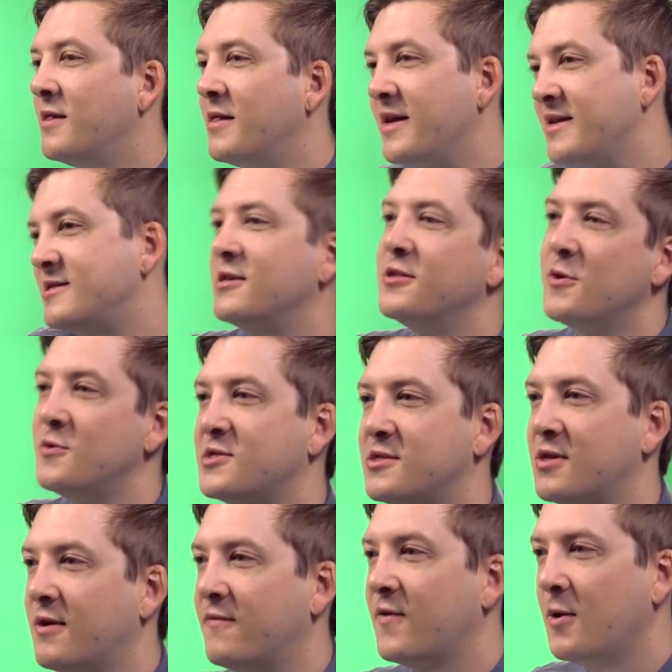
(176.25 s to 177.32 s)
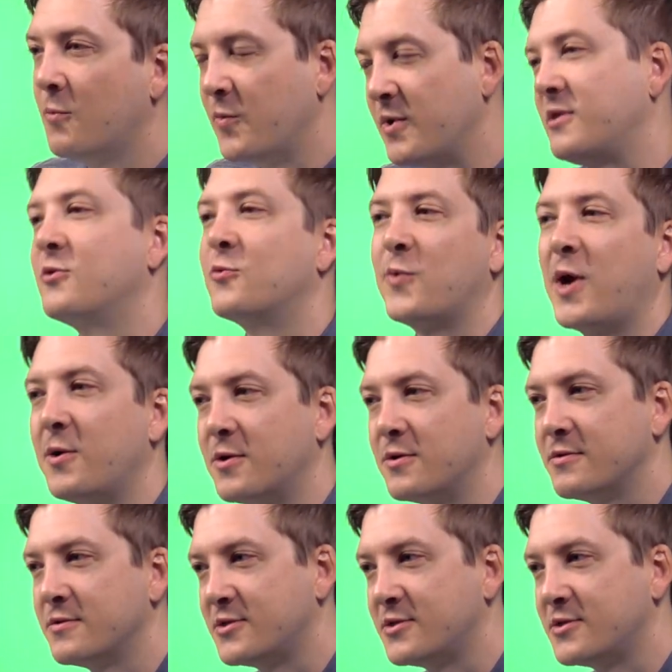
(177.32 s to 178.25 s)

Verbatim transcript: lazy load stuff with your router.